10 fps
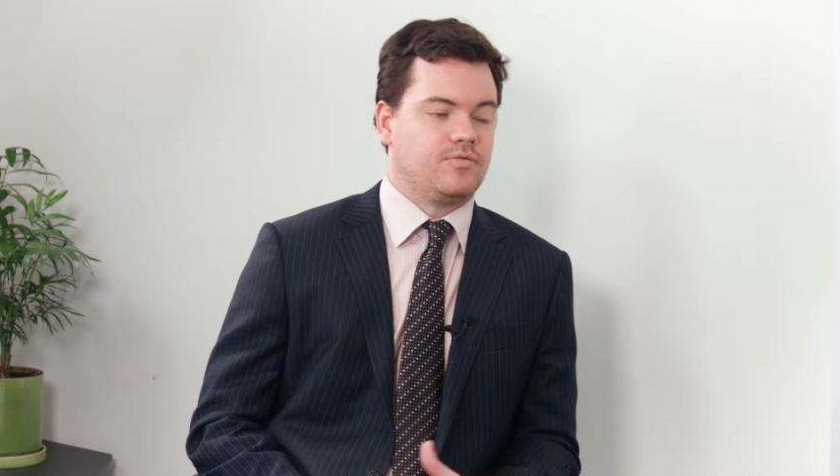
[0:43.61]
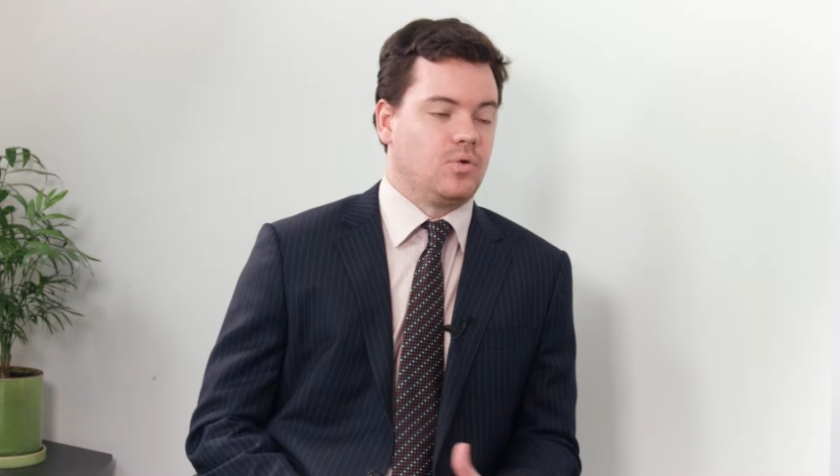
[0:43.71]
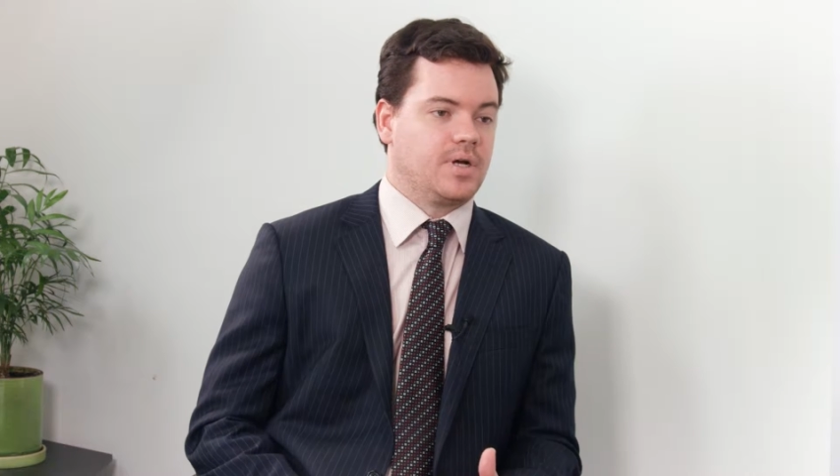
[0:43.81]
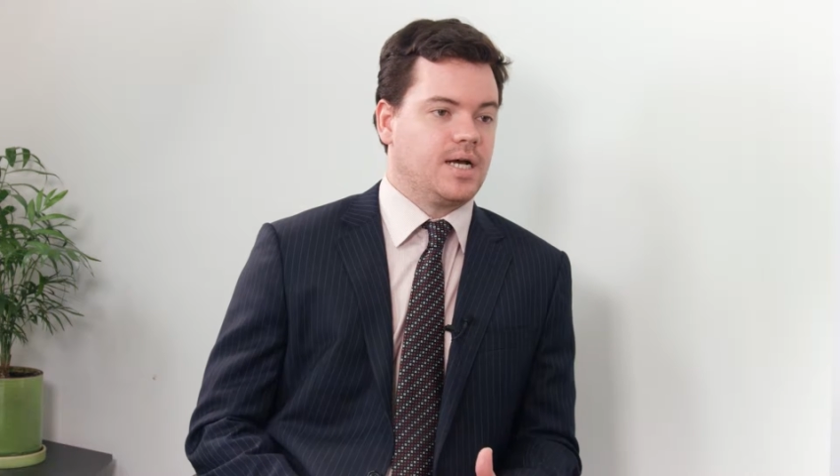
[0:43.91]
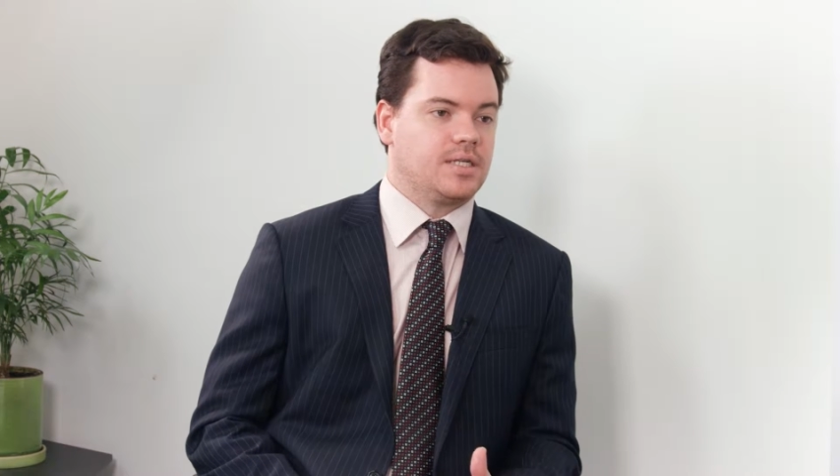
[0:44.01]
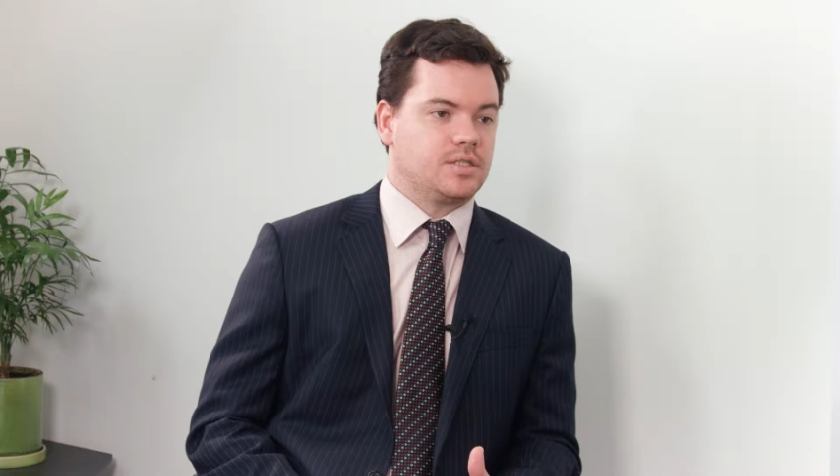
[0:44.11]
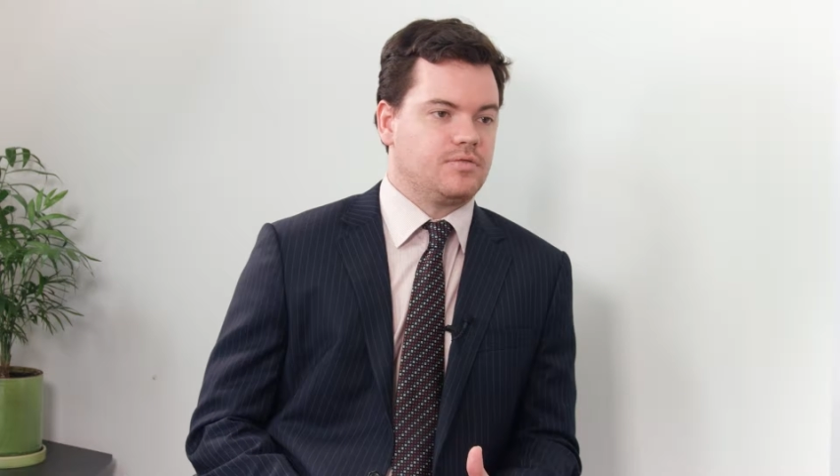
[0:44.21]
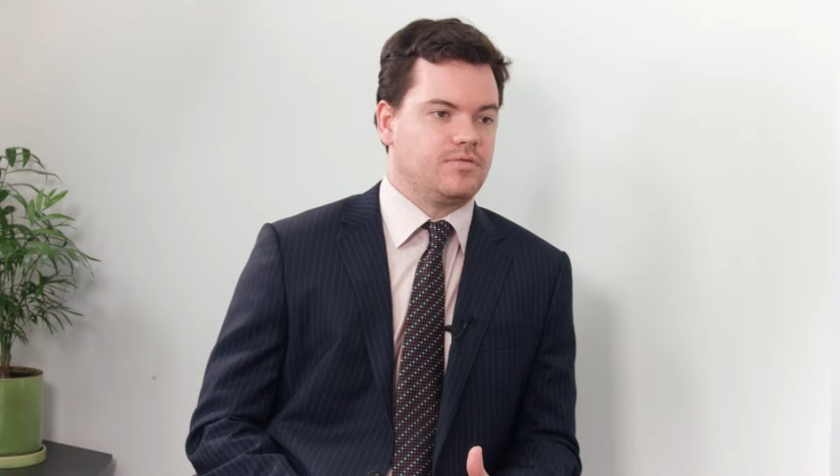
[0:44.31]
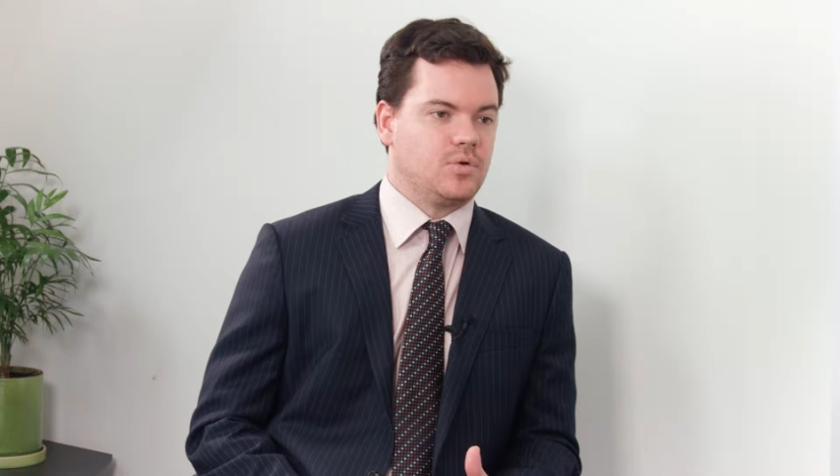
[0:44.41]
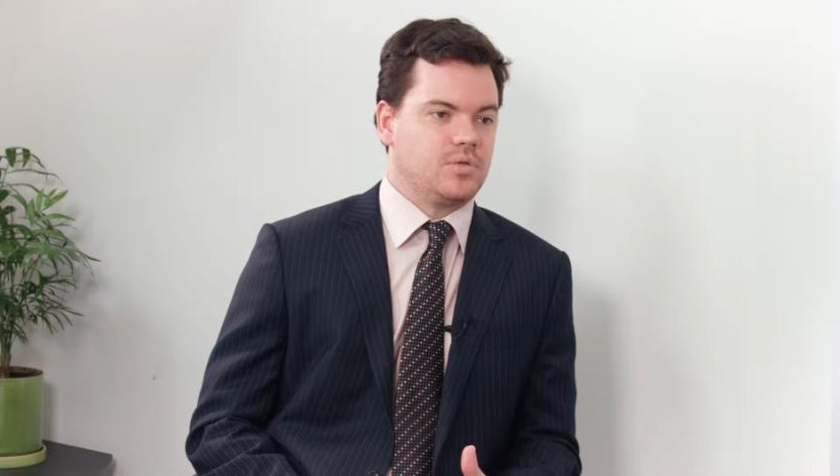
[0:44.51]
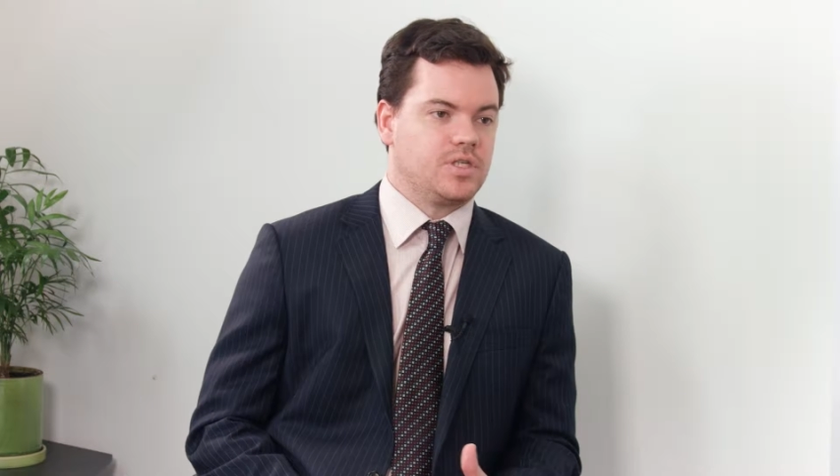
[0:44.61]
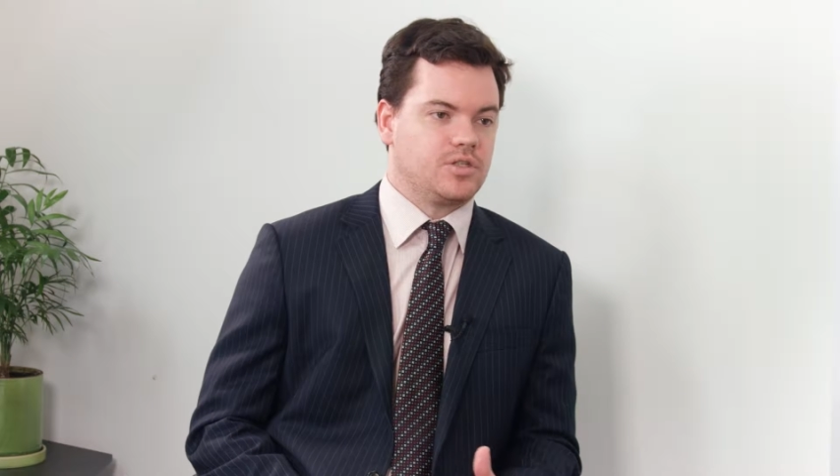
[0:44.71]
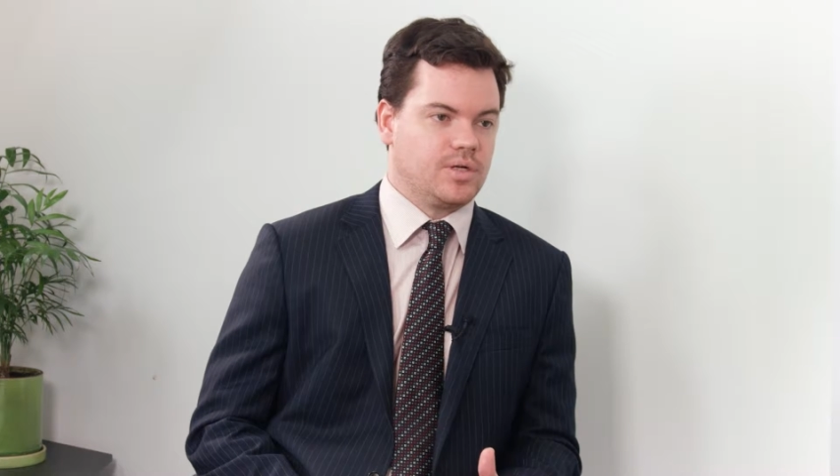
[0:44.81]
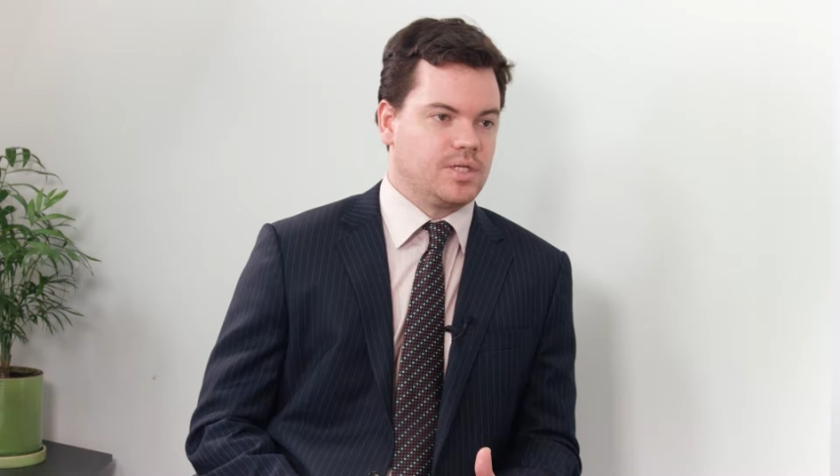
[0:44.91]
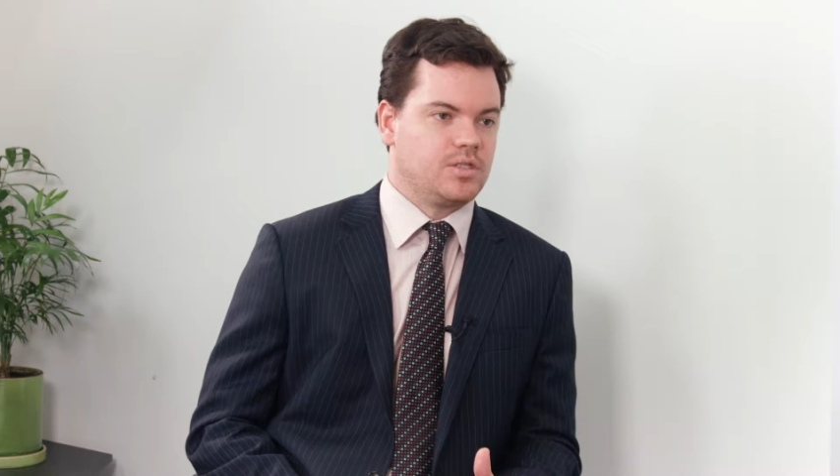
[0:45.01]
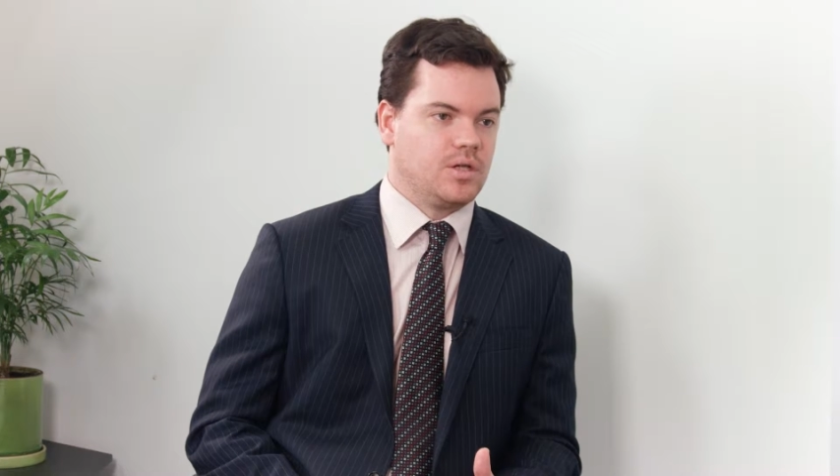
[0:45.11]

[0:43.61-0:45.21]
forecast for the Australian